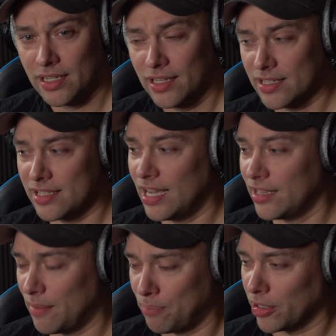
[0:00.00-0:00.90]
It's not
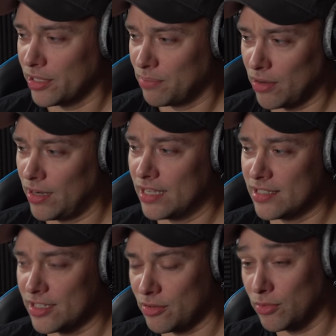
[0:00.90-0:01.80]
that Brainy bro
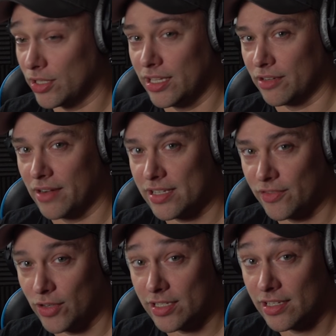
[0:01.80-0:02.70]
nonsense, or we're the
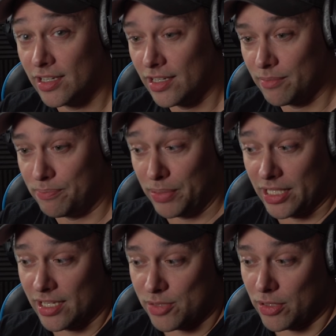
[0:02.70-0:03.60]
aggressive ones,
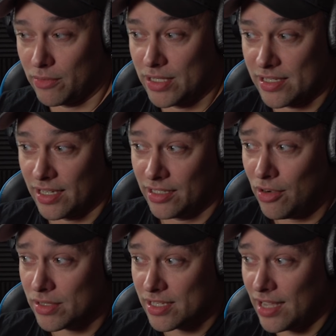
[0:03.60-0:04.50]
because we're the ones saying,
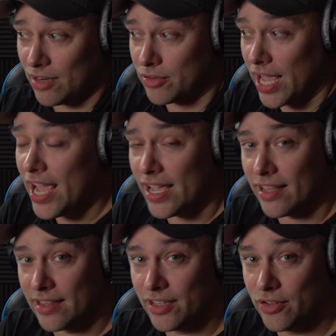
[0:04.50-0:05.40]
no, it's not okay
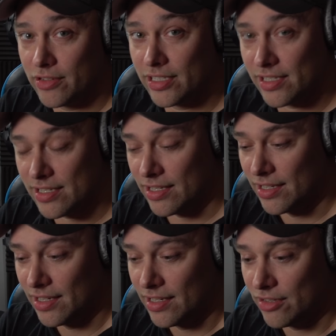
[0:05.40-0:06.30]
that you can just
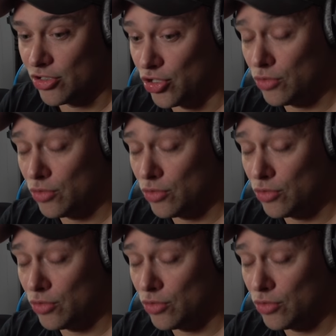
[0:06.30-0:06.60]
do